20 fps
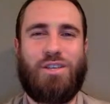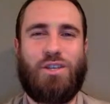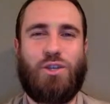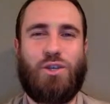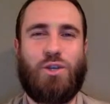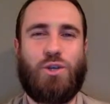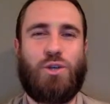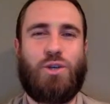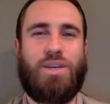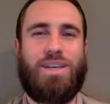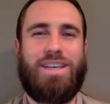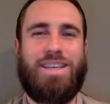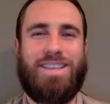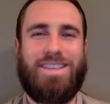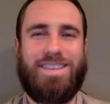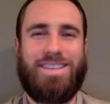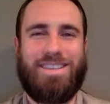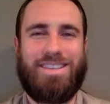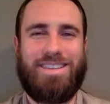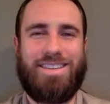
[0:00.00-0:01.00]

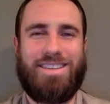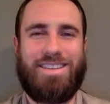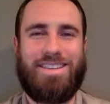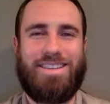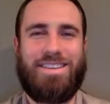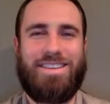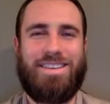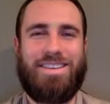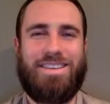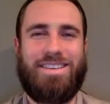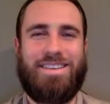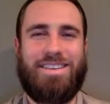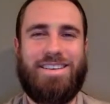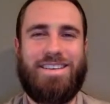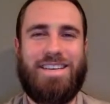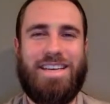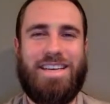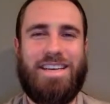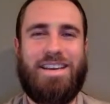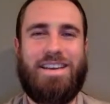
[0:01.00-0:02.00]
churning
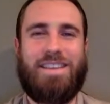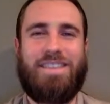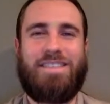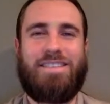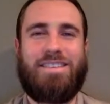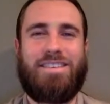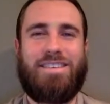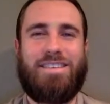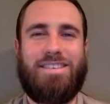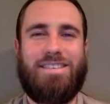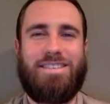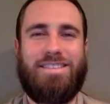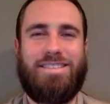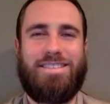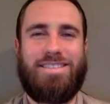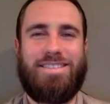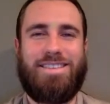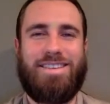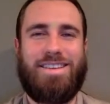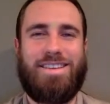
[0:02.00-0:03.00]
and other
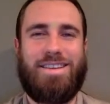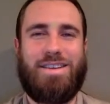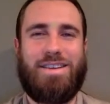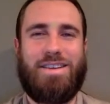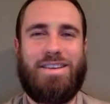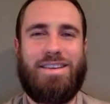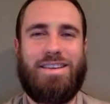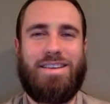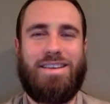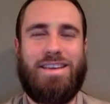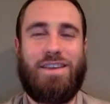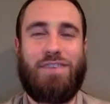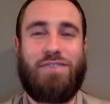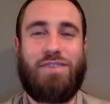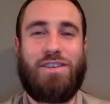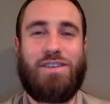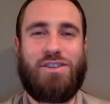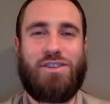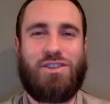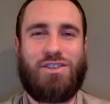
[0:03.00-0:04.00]

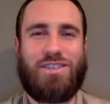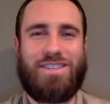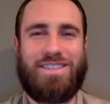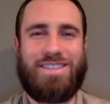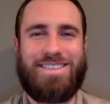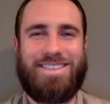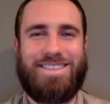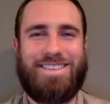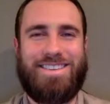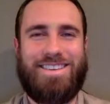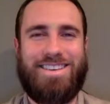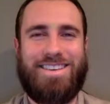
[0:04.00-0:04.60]
adventures,